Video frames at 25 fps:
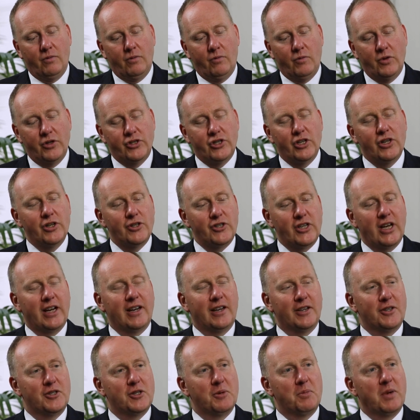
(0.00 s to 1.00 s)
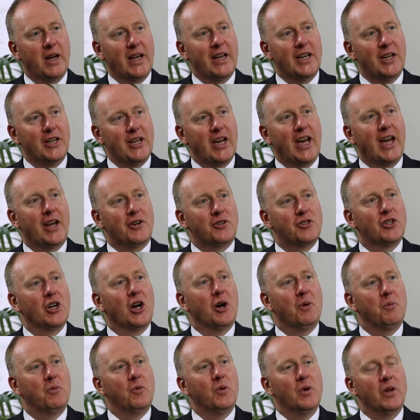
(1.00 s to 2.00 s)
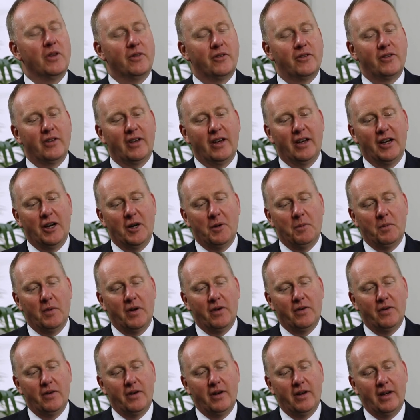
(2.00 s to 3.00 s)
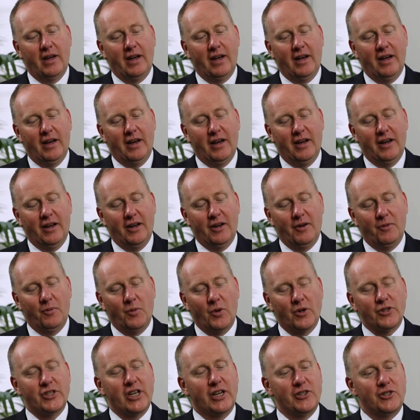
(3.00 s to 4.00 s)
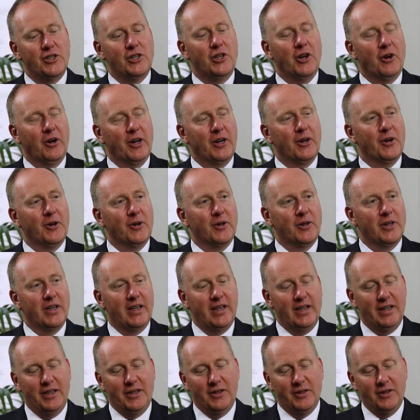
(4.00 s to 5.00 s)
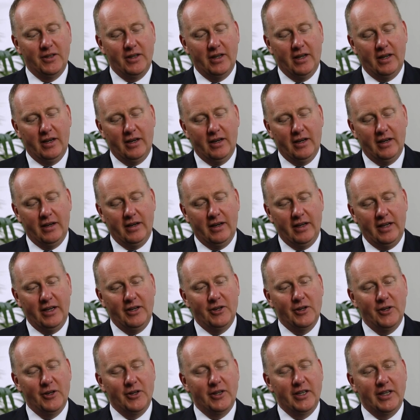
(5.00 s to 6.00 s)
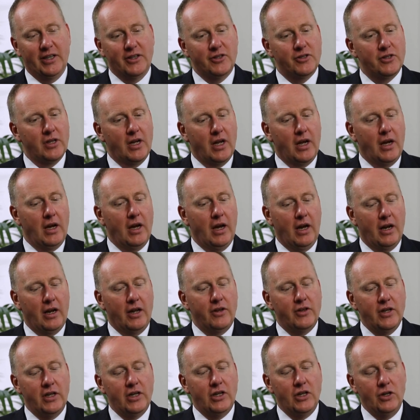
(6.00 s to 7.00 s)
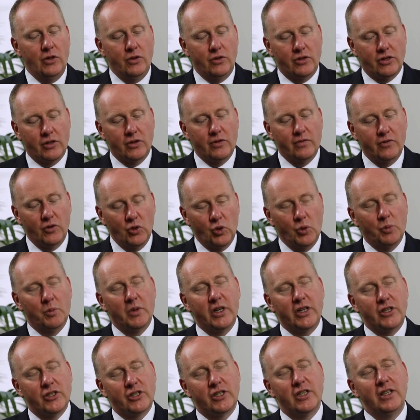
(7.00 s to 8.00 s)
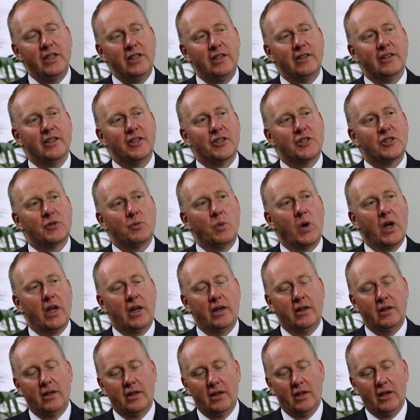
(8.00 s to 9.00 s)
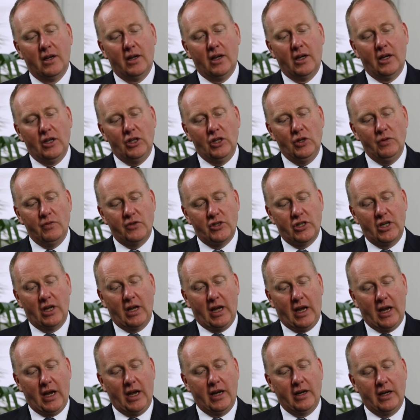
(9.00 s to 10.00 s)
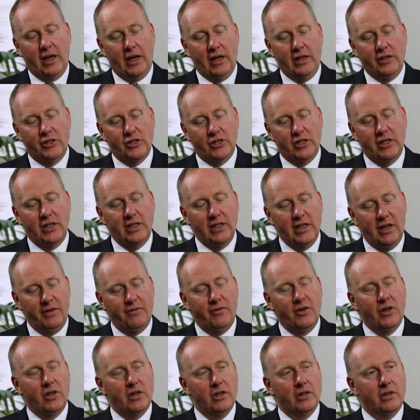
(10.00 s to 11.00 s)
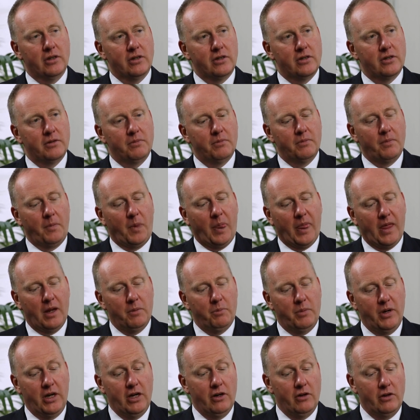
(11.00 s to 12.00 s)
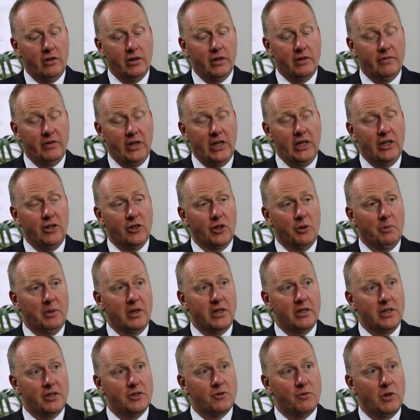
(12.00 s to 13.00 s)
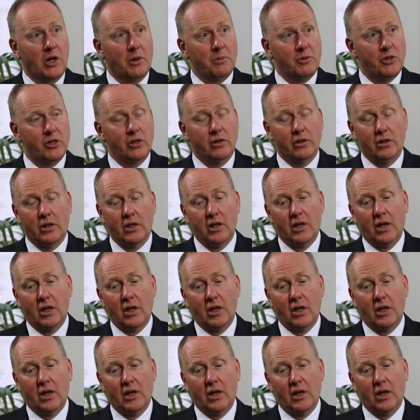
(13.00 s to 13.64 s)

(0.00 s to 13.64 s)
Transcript: research analysts are playing catch up with what's actually going on in earnings. And I think you sort of normally see this when you've had a significant period of economic disruption,